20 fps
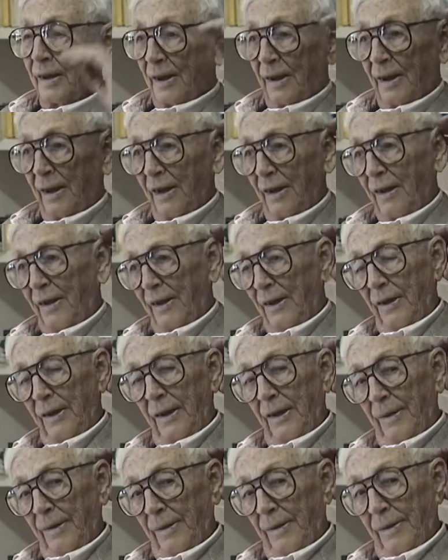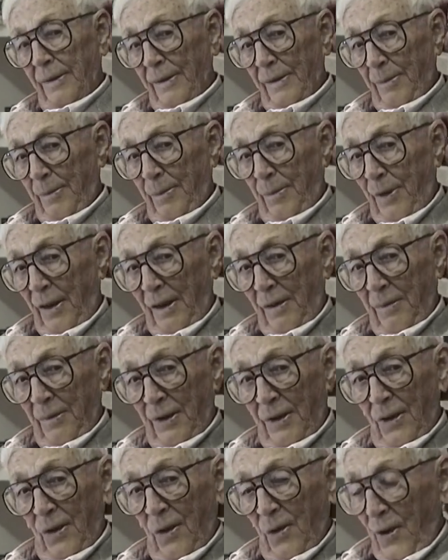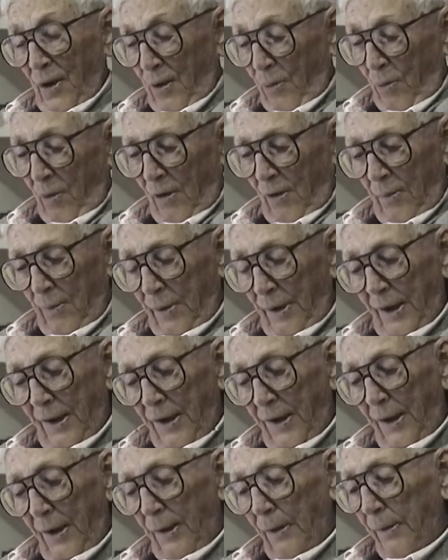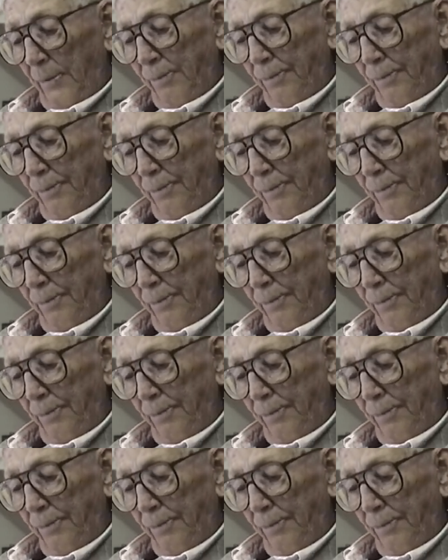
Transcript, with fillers: and. Uh, probably always will be. So.